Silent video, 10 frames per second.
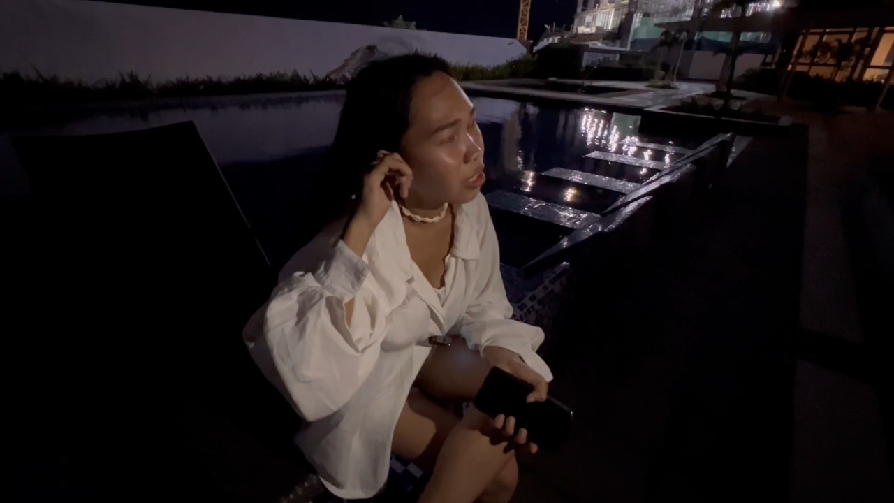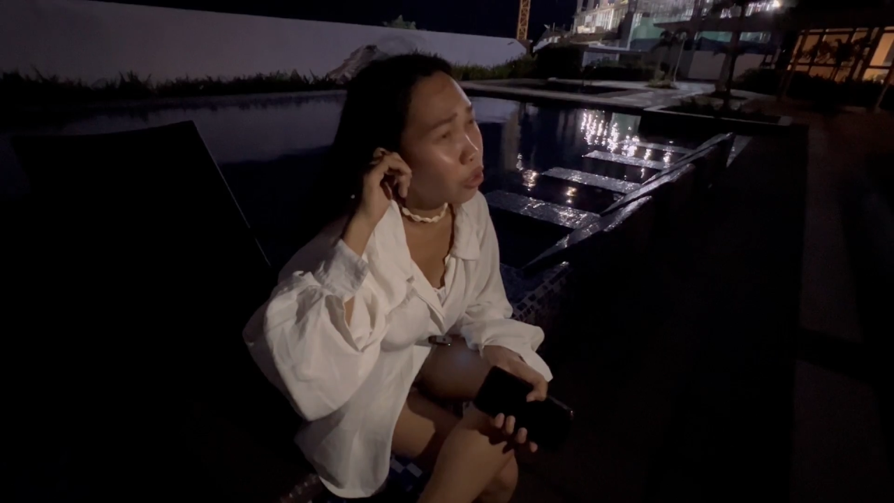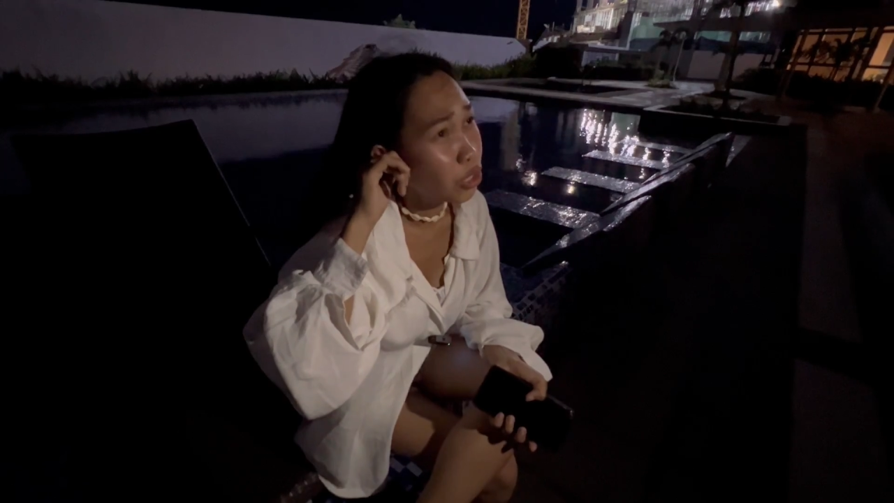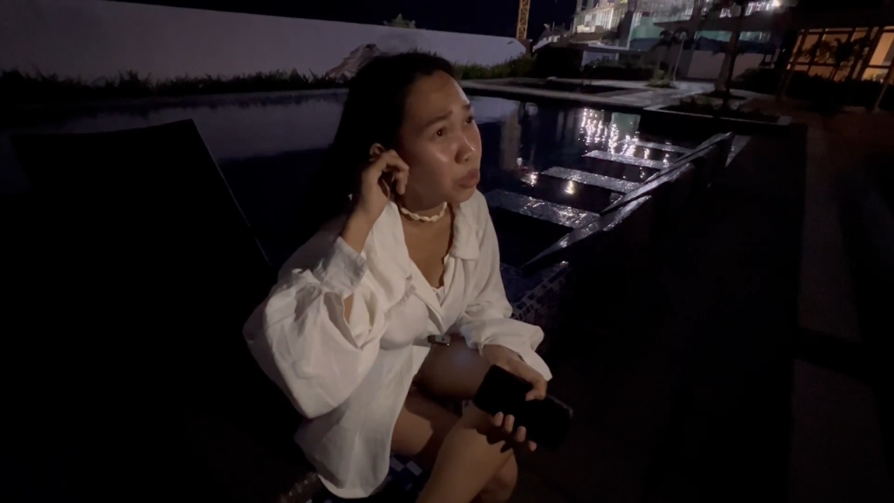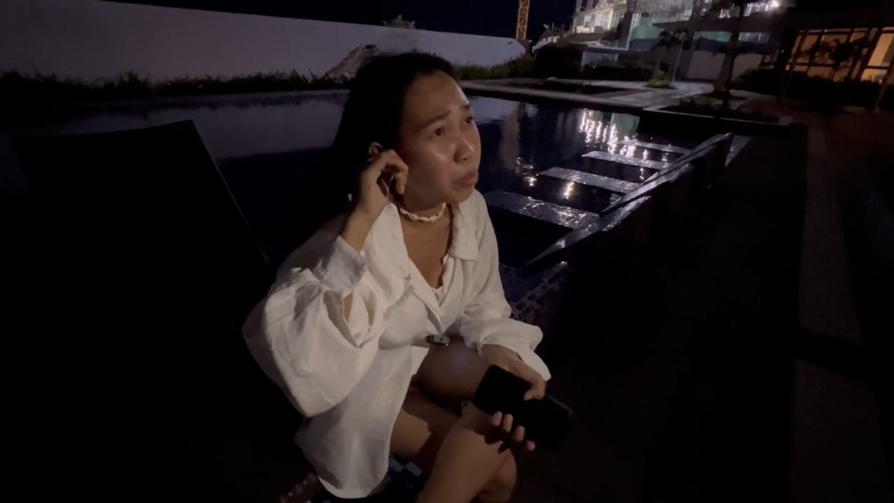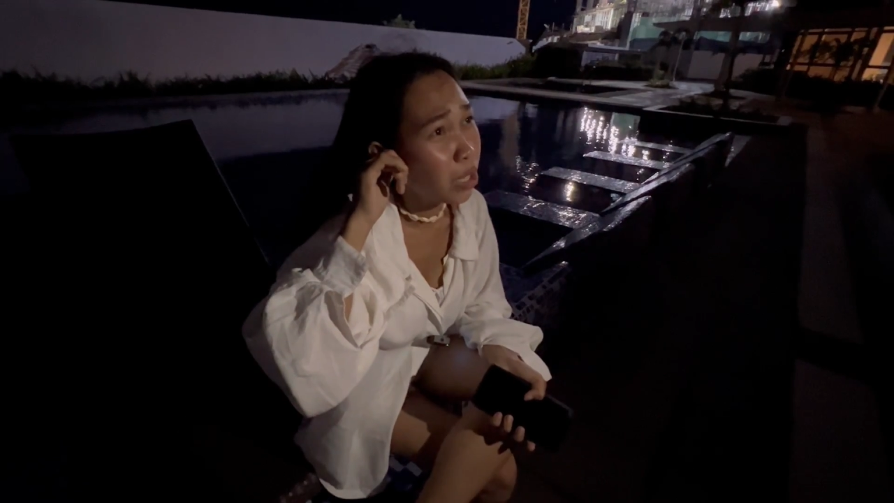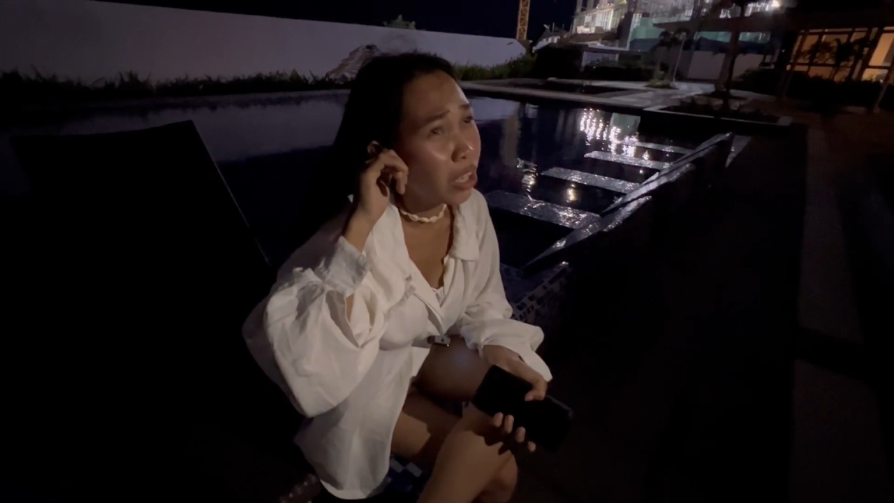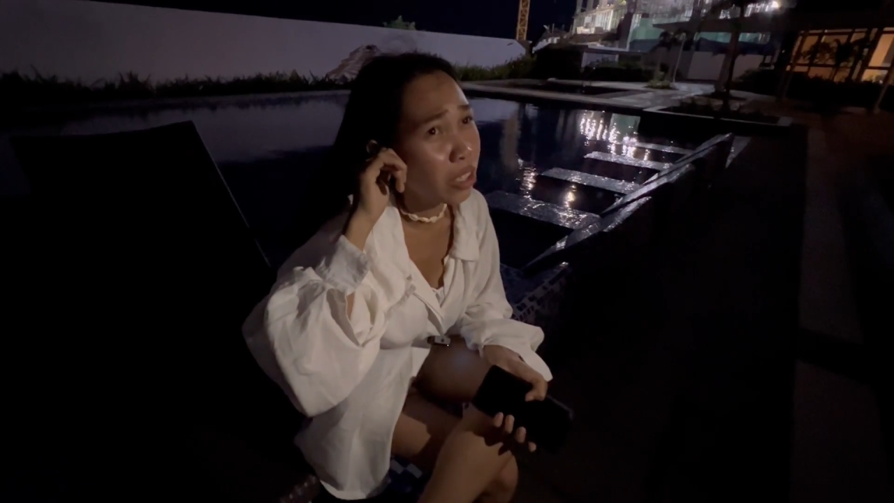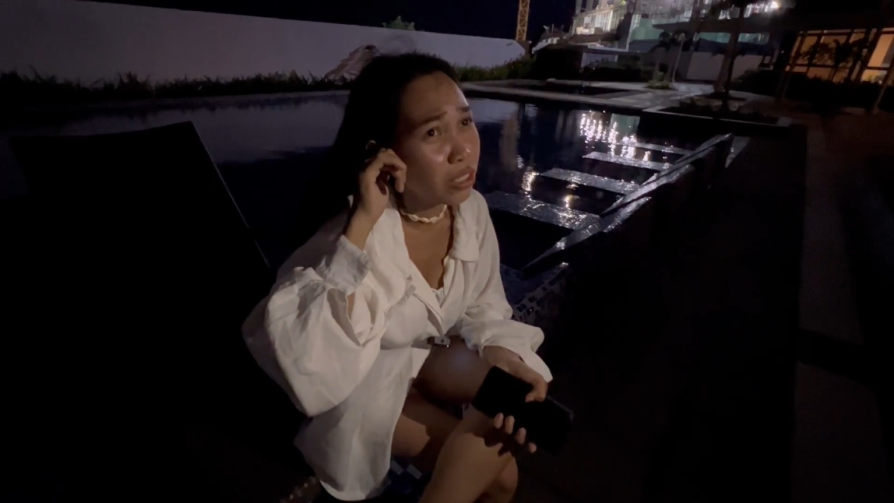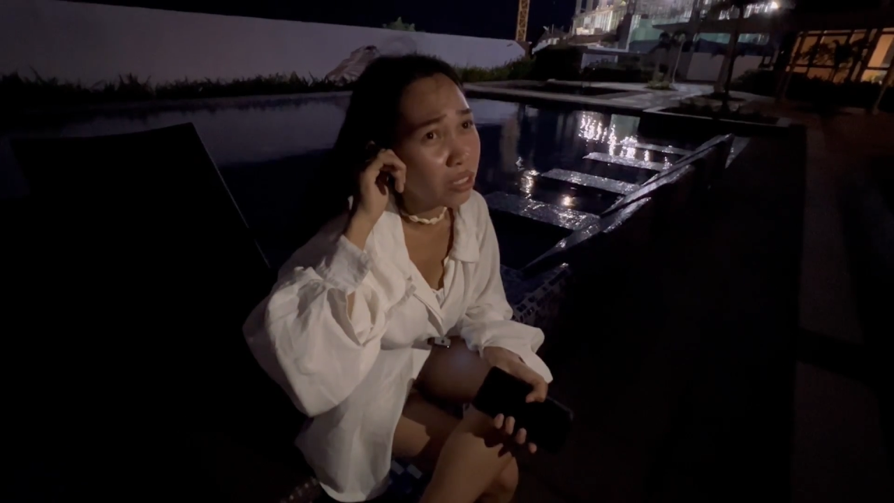
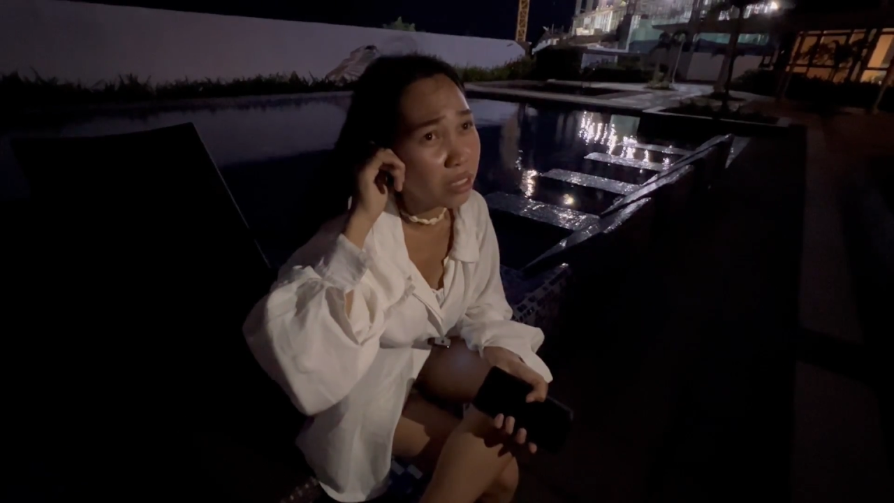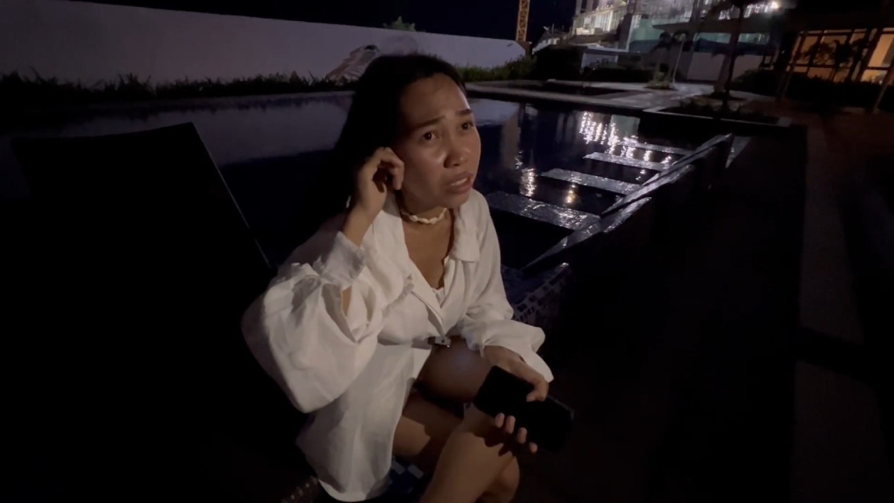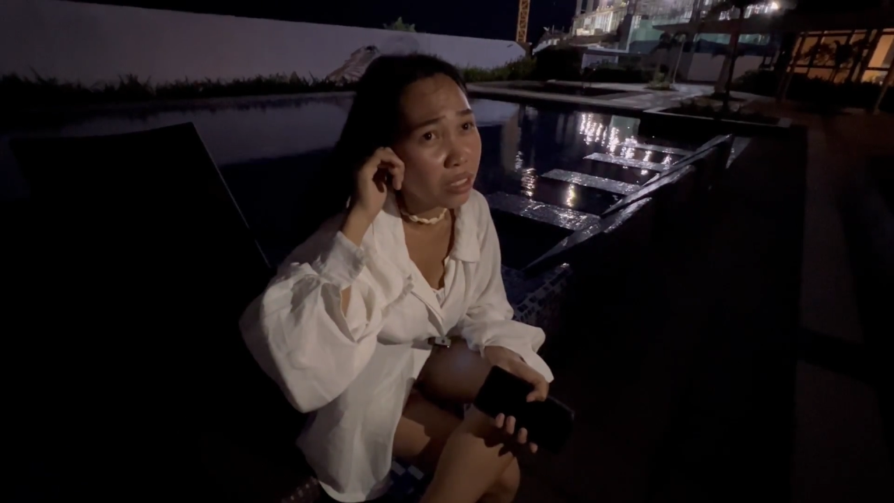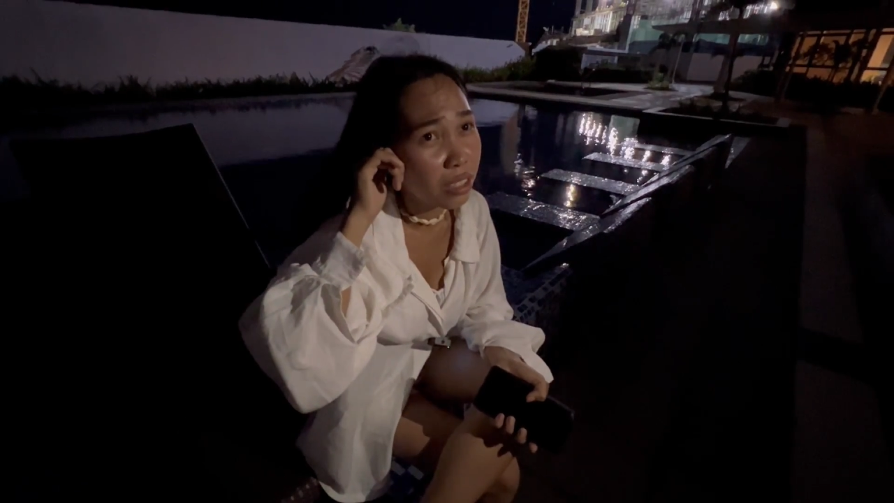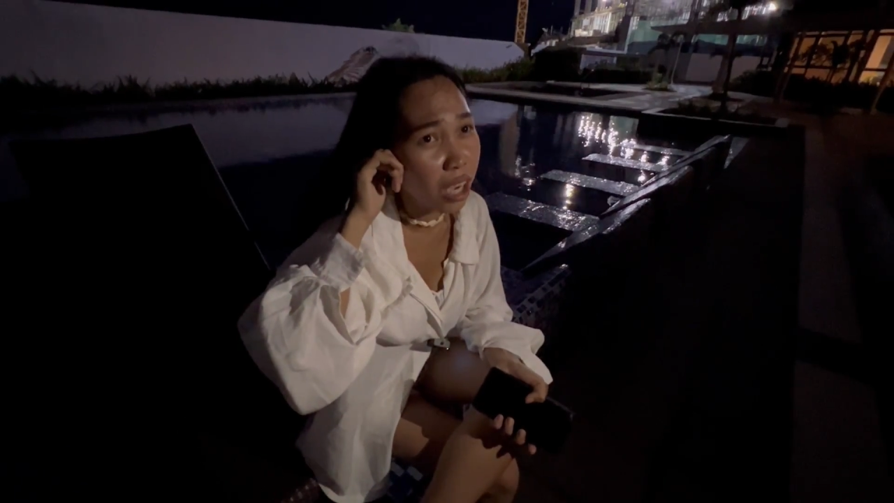Cosplayers